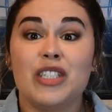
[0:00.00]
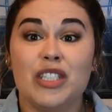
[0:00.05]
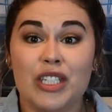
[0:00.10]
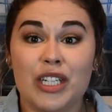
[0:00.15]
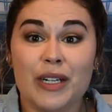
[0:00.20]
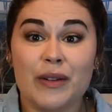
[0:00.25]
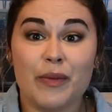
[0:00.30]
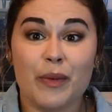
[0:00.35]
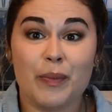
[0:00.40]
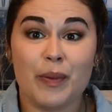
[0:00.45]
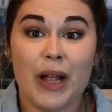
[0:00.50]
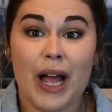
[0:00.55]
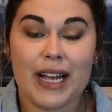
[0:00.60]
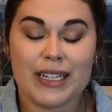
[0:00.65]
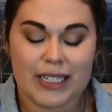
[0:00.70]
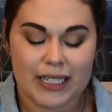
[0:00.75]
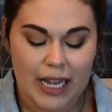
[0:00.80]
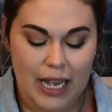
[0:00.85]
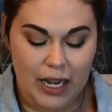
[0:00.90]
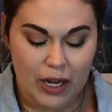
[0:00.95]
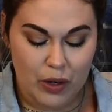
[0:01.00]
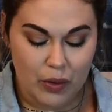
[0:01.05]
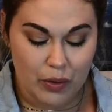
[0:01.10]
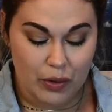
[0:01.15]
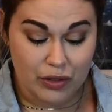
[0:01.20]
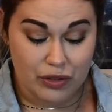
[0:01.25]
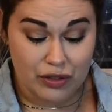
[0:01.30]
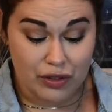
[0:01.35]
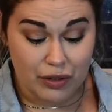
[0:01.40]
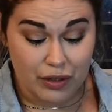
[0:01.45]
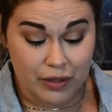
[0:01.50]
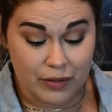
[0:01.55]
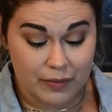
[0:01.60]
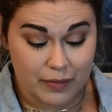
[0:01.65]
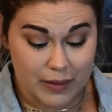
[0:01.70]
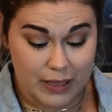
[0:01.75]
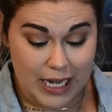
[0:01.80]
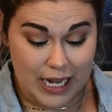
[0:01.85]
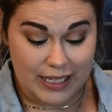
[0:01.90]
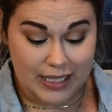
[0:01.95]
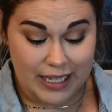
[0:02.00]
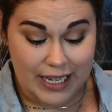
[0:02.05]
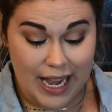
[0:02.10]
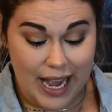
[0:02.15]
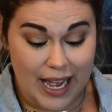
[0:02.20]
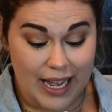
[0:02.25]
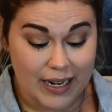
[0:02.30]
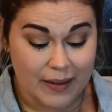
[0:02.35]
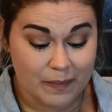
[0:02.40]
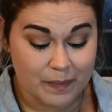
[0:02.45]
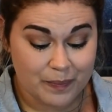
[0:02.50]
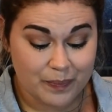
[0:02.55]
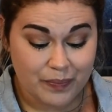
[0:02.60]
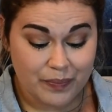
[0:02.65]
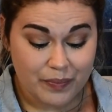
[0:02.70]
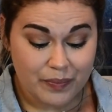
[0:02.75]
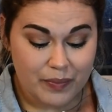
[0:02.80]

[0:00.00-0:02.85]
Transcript: She replies again, Cooterdoodle, says again,